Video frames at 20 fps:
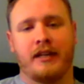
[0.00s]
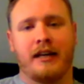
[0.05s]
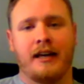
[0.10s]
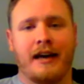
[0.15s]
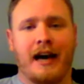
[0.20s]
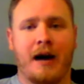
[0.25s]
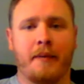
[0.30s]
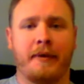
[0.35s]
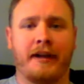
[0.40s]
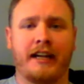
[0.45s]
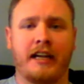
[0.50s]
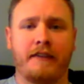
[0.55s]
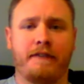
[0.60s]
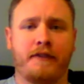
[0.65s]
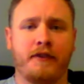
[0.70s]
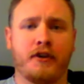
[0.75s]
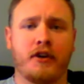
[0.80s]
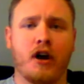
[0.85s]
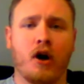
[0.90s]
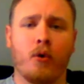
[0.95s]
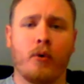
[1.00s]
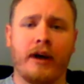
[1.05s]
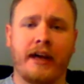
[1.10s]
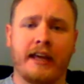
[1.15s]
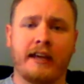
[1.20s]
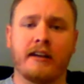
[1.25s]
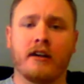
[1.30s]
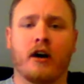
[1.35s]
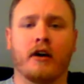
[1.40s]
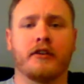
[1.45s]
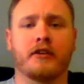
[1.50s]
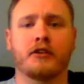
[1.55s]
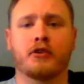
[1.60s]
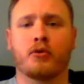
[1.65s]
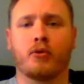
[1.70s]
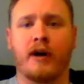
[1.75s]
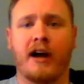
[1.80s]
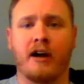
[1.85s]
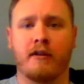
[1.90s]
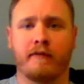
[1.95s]
I mean, if you go in on the
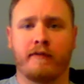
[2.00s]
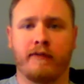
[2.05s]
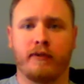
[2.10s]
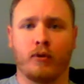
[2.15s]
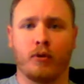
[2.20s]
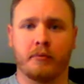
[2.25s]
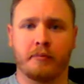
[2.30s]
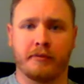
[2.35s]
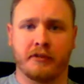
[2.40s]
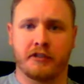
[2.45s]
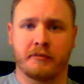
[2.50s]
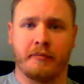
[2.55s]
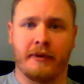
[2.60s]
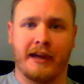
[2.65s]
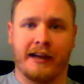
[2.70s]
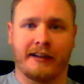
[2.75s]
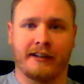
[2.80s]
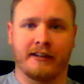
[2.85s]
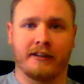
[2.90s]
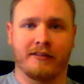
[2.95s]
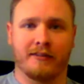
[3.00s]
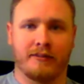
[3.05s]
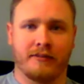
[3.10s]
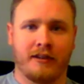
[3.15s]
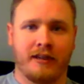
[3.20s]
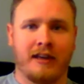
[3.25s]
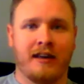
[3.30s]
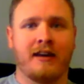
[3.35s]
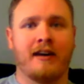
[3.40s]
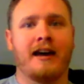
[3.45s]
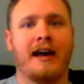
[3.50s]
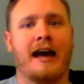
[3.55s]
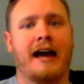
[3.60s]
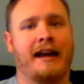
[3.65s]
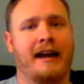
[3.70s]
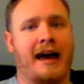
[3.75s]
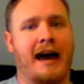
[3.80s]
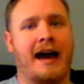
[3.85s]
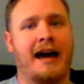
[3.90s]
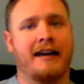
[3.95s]
ground floor perspective and
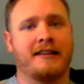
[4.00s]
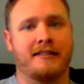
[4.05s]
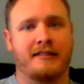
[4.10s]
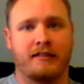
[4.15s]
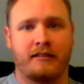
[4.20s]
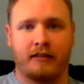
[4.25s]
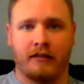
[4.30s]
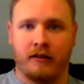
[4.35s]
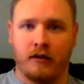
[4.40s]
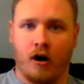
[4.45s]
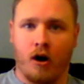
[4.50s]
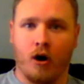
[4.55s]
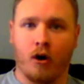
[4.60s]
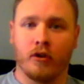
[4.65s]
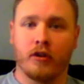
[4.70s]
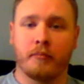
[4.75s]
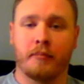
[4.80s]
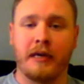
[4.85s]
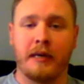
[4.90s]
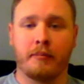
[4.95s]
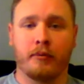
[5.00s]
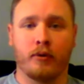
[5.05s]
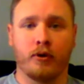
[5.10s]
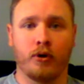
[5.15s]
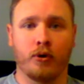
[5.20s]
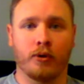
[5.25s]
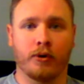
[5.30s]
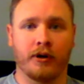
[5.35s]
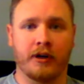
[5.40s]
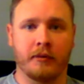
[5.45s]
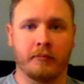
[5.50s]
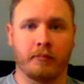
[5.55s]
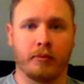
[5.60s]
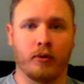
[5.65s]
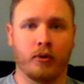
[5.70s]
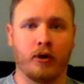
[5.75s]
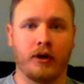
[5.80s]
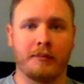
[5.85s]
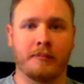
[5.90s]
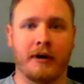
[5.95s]
ask all the people who were
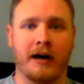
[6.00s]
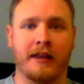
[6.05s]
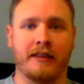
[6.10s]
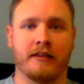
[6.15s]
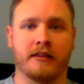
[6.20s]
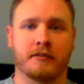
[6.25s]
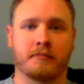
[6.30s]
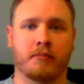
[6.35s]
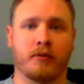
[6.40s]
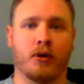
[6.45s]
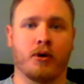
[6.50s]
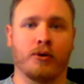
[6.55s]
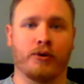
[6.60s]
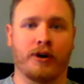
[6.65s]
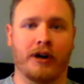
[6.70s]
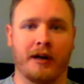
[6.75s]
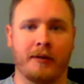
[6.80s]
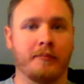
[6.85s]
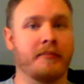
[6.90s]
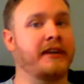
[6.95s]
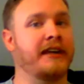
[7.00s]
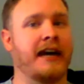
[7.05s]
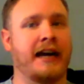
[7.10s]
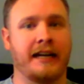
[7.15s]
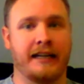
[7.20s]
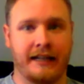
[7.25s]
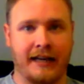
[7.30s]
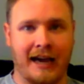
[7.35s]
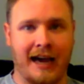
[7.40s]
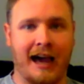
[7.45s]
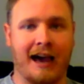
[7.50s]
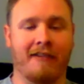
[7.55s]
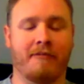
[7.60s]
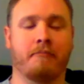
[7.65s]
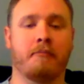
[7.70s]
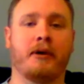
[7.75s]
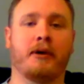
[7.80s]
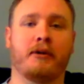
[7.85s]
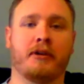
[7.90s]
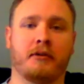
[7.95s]
employed by this program, the 8.5
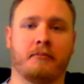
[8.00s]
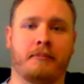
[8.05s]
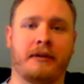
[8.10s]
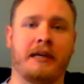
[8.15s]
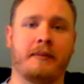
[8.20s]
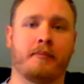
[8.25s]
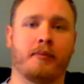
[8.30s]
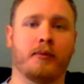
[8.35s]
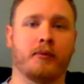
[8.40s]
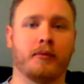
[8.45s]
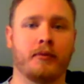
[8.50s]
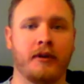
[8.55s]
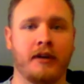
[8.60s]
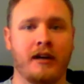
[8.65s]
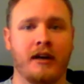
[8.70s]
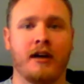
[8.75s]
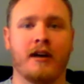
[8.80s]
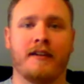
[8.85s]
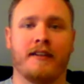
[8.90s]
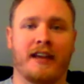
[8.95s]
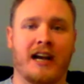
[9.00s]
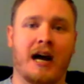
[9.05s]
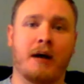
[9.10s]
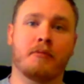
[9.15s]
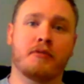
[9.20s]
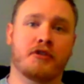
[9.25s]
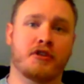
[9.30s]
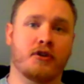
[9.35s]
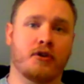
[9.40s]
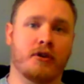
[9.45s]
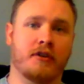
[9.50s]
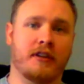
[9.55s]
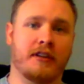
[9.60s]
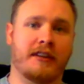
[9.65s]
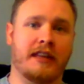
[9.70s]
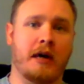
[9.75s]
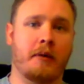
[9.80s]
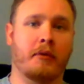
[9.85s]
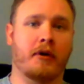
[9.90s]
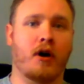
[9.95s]
million people, then I'm sure that
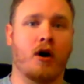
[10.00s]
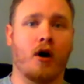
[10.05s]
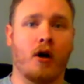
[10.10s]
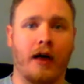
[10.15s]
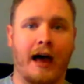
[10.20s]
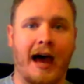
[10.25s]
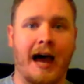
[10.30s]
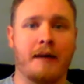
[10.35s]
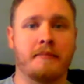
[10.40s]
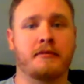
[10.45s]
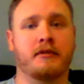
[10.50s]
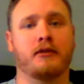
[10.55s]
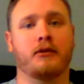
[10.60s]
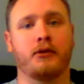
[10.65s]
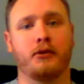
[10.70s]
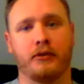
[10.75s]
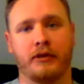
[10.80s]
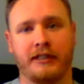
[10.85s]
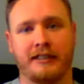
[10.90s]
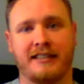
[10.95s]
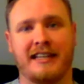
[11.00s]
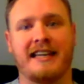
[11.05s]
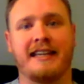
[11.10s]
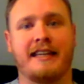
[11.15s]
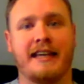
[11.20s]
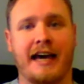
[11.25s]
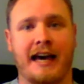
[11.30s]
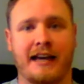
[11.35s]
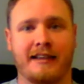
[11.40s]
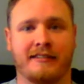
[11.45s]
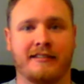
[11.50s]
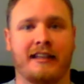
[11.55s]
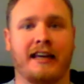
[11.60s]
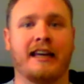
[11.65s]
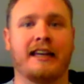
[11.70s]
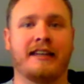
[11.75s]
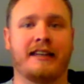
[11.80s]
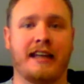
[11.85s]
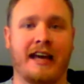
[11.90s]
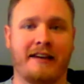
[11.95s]
they would all absolutely say yes,
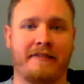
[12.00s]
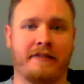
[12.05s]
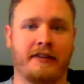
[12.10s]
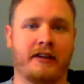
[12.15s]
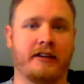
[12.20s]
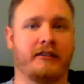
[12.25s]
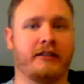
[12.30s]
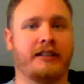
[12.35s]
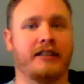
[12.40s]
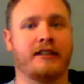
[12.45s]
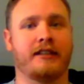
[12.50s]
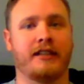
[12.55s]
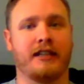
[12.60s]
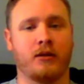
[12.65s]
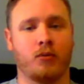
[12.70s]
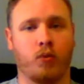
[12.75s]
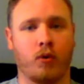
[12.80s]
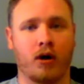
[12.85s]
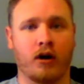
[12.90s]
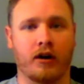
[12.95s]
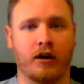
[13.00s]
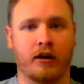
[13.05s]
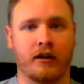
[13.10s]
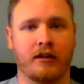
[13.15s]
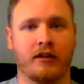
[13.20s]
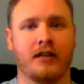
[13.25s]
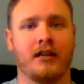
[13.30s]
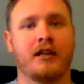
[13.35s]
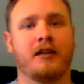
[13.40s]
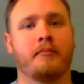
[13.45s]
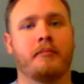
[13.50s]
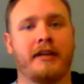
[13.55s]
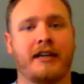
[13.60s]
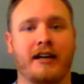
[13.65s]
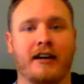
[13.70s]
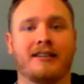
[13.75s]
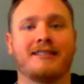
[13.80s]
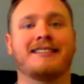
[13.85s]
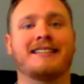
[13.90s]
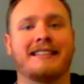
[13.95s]
it definitely did work,
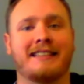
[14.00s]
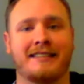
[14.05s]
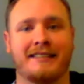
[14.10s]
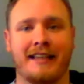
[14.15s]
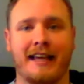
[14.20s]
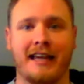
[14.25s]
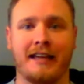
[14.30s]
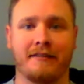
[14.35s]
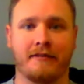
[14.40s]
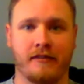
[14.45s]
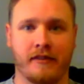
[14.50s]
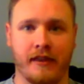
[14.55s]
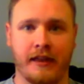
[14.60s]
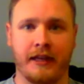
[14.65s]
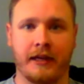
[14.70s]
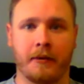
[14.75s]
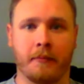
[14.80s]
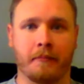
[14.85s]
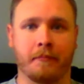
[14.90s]
because it saved them.